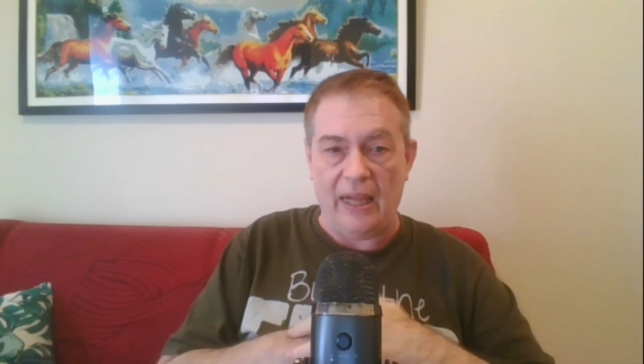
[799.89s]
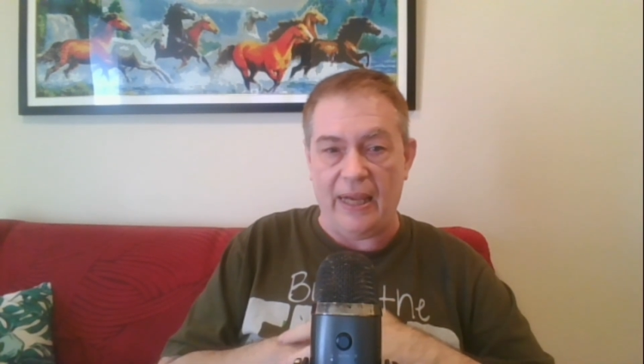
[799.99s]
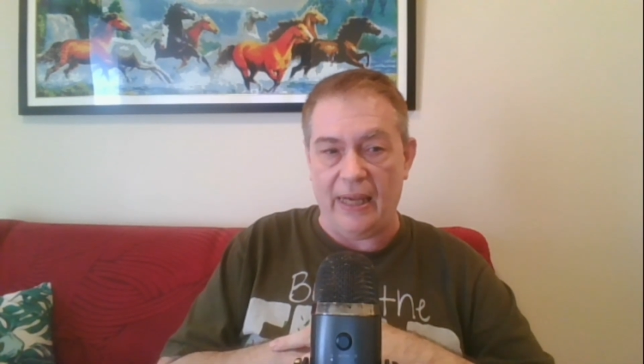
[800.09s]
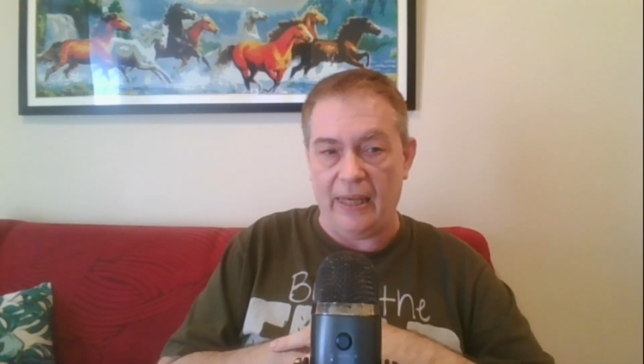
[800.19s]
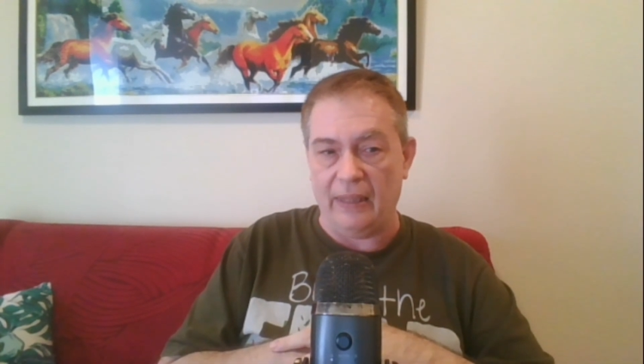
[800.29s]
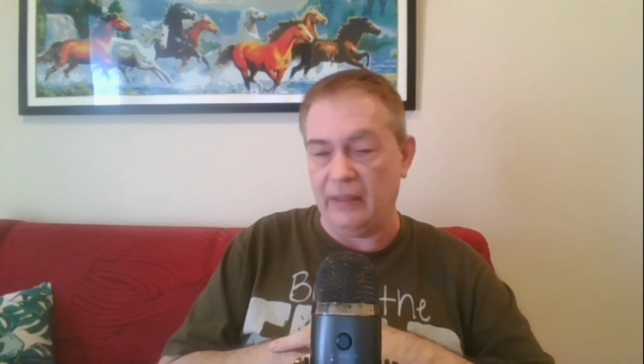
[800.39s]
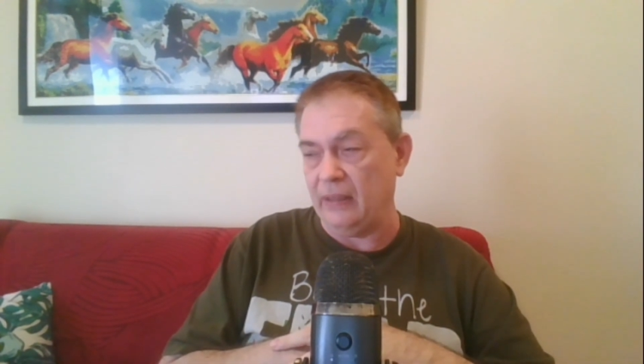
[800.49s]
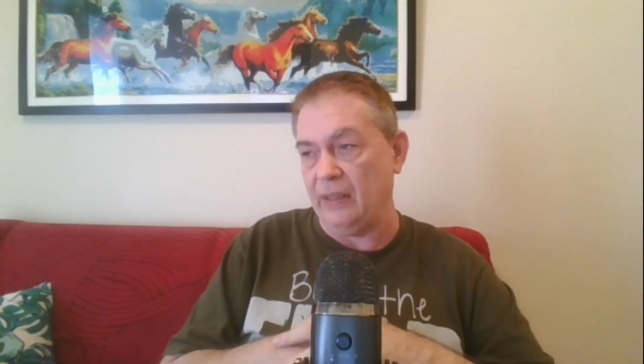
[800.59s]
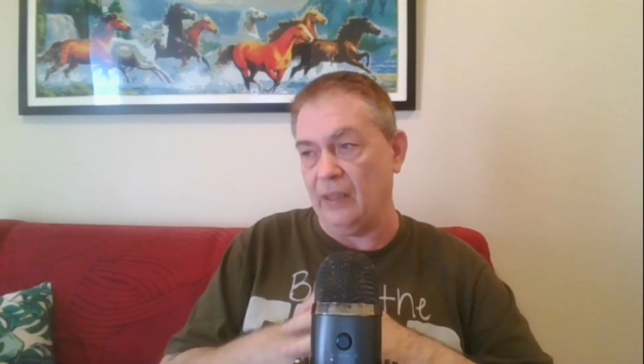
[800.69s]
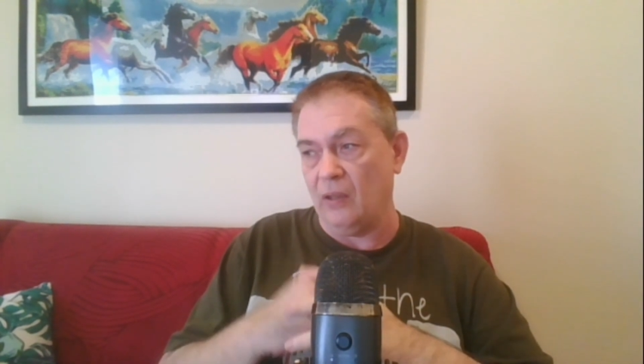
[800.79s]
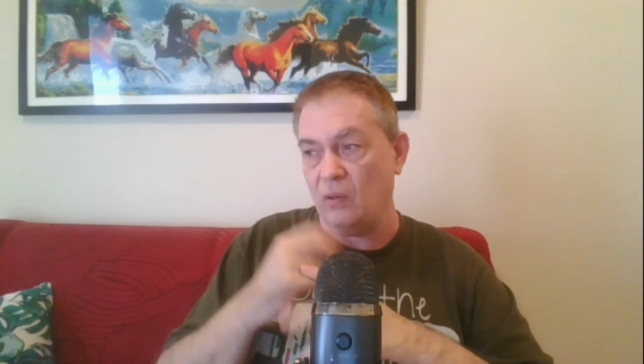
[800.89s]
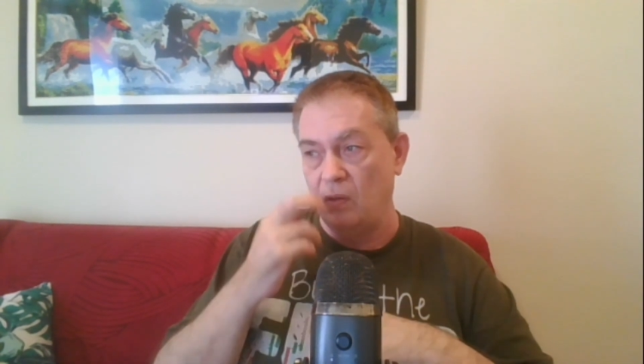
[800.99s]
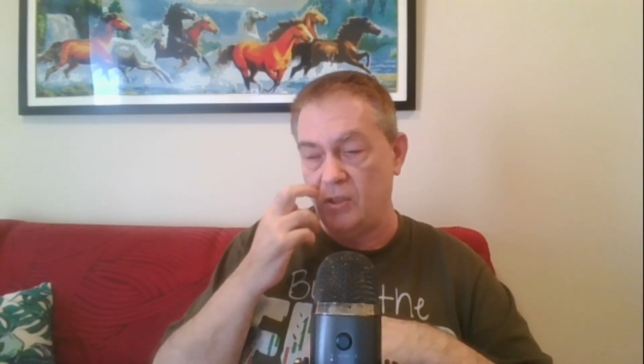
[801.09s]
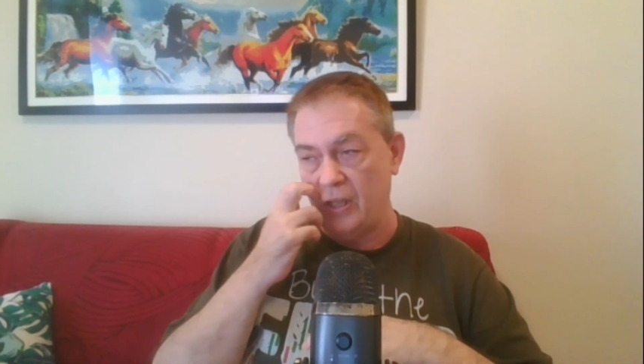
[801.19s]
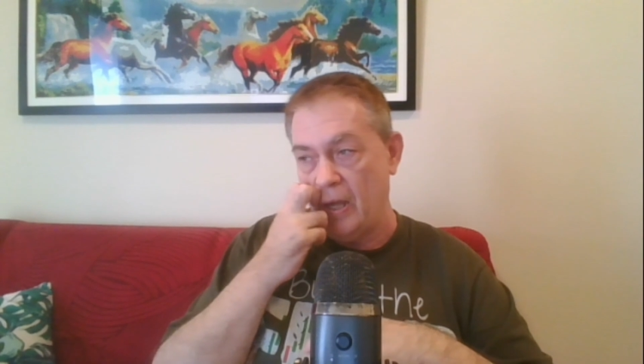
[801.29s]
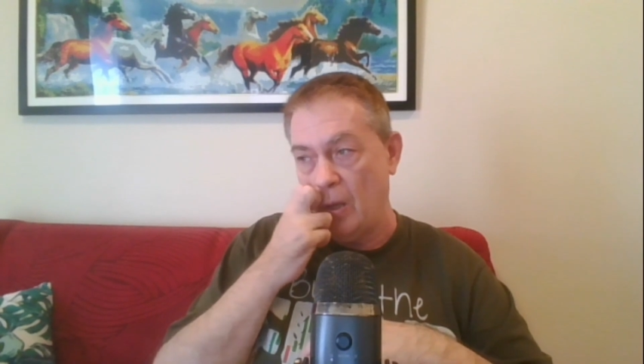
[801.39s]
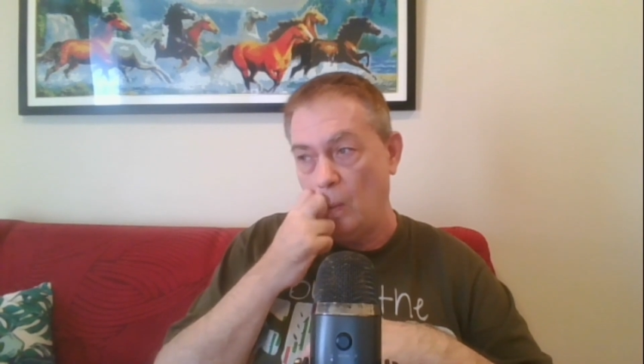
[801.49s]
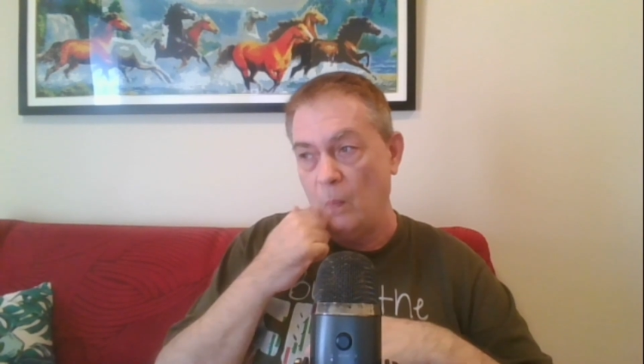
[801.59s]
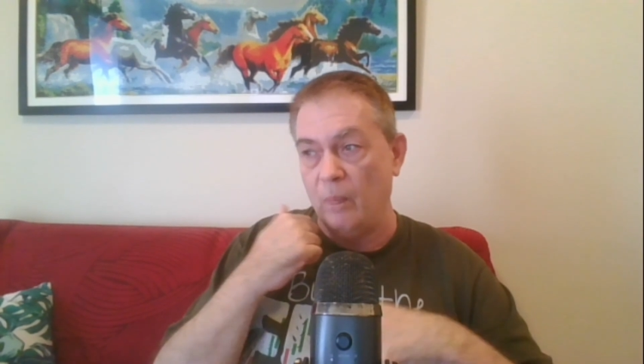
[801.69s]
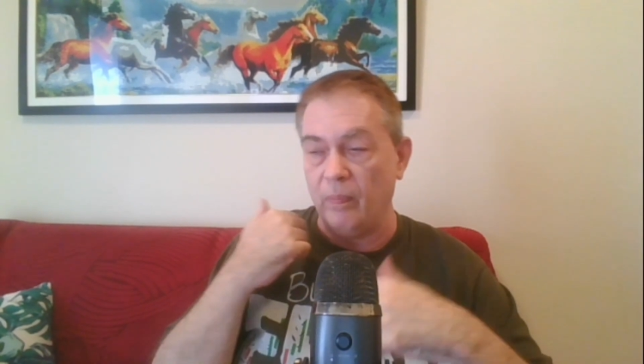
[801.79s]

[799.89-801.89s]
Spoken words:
And, you know, so